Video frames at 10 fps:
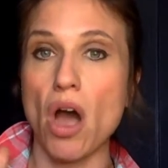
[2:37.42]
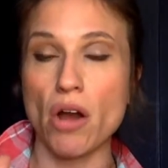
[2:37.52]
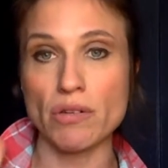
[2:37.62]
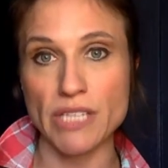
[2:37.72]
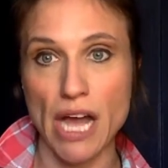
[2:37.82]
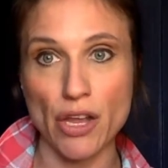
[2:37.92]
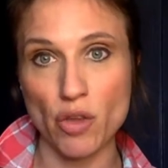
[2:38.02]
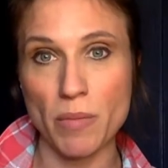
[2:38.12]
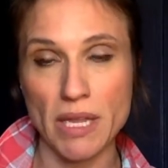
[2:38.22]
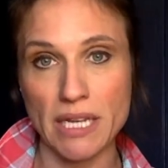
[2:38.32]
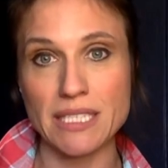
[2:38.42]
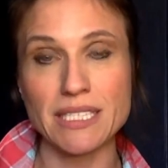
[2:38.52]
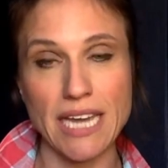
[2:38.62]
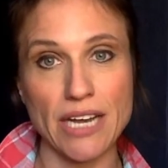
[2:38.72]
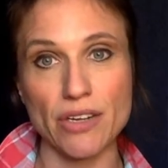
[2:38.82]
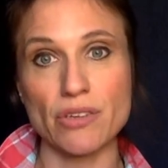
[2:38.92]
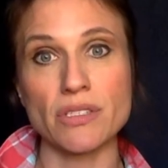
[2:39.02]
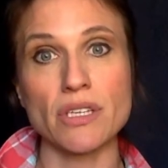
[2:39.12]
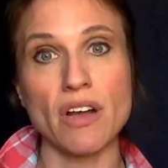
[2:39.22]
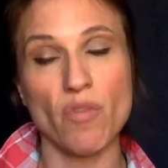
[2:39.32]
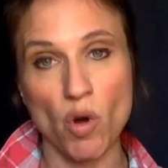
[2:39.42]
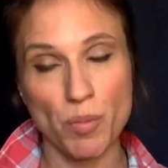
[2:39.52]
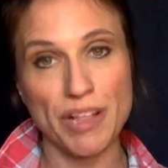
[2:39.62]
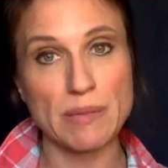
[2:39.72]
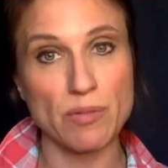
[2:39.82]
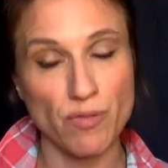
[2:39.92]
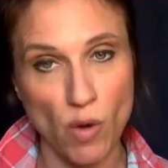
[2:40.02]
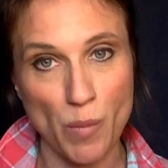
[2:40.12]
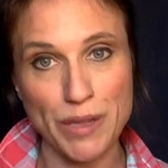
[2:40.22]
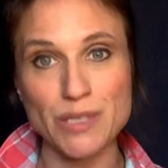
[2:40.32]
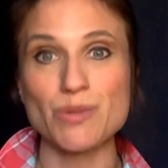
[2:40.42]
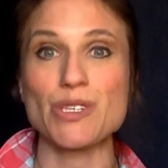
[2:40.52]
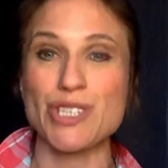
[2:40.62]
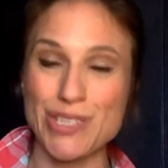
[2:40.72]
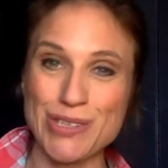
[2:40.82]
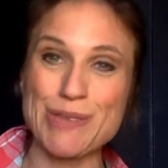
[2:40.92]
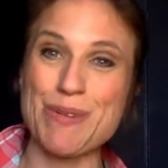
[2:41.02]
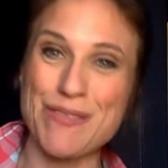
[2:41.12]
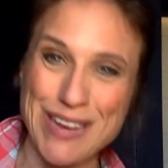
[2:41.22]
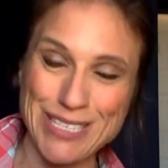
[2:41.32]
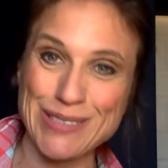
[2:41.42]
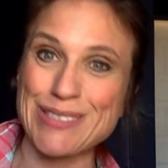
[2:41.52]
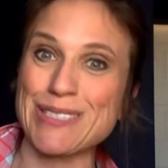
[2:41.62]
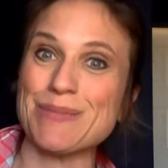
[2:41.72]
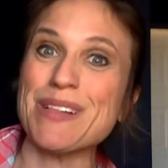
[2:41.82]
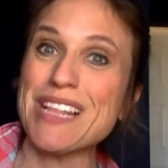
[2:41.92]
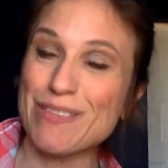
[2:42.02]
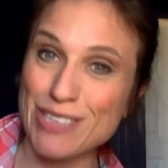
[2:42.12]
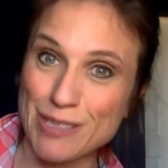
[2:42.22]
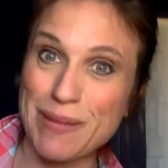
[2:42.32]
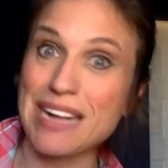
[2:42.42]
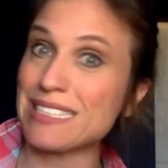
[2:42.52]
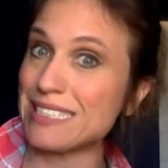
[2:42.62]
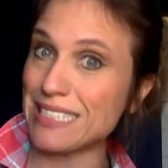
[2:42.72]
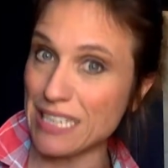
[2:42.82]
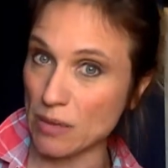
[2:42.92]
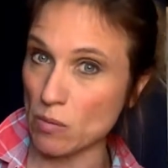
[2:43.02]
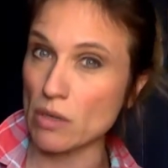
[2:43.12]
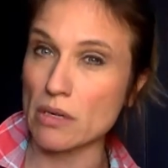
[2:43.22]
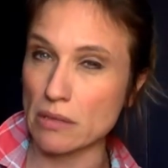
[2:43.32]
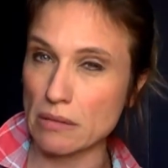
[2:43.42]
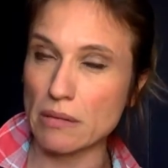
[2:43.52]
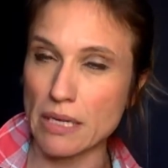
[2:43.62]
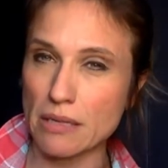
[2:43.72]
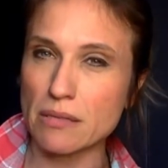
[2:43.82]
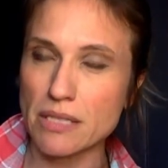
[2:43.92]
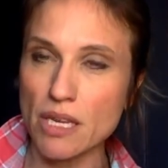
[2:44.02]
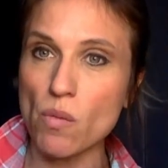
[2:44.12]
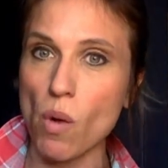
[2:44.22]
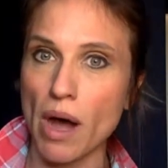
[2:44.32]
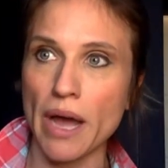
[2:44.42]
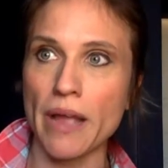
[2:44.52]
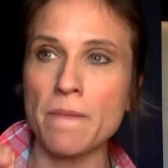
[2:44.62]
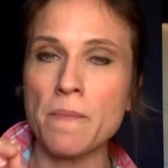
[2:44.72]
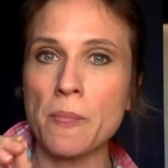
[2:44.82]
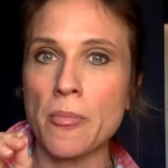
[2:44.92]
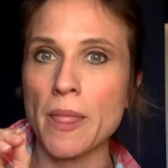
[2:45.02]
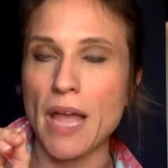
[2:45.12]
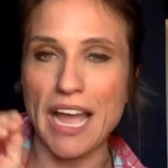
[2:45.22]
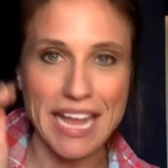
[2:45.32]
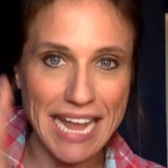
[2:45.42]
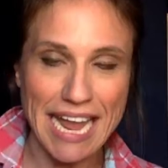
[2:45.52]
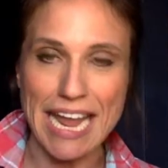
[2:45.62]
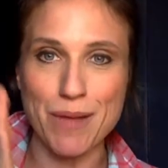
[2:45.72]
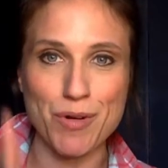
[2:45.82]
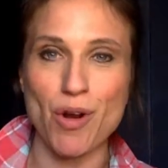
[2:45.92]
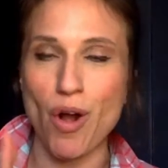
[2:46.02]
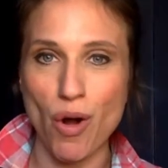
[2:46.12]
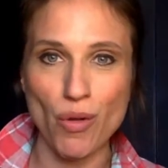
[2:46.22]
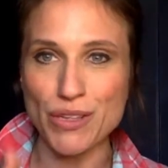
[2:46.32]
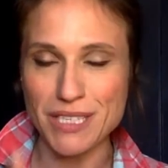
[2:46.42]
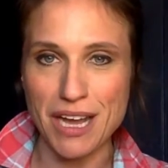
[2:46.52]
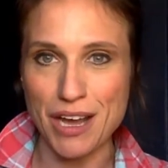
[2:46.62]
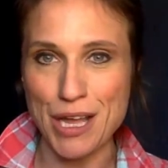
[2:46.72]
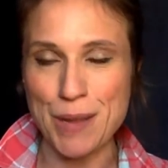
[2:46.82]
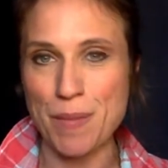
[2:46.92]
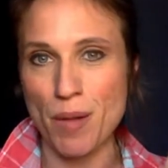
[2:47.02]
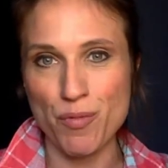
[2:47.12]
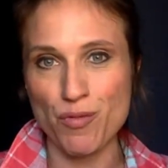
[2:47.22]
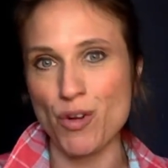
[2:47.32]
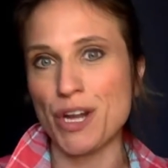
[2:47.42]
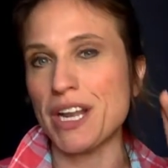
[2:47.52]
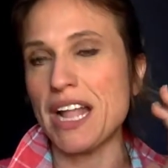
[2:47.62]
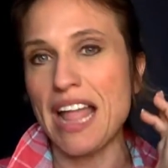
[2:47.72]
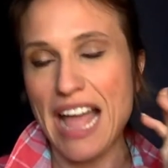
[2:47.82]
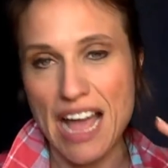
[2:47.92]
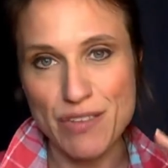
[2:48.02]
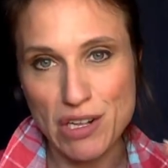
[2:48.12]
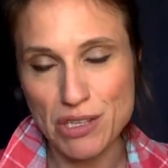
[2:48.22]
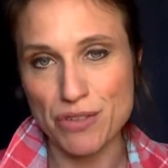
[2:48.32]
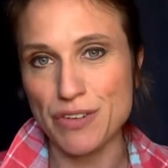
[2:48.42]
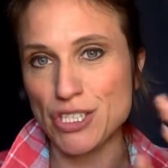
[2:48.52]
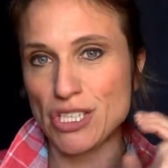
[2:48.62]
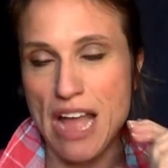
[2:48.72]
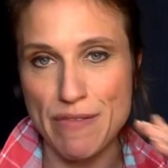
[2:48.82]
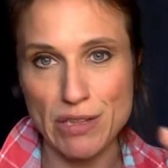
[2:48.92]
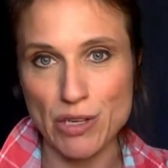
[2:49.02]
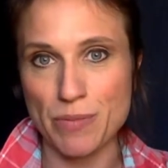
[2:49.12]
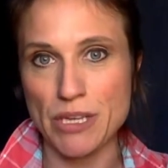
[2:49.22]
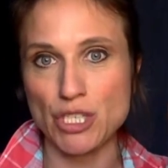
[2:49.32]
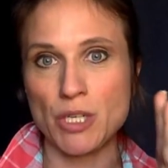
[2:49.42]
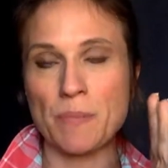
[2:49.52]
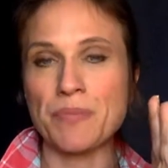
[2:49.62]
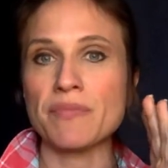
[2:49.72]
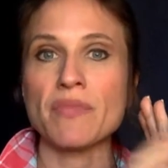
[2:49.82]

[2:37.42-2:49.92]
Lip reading: our documented standards of workplace performance, which include professionalism, respect, and teamwork. Okay, you see why I hammer all the time up front: have a clear vision, have a clear mission,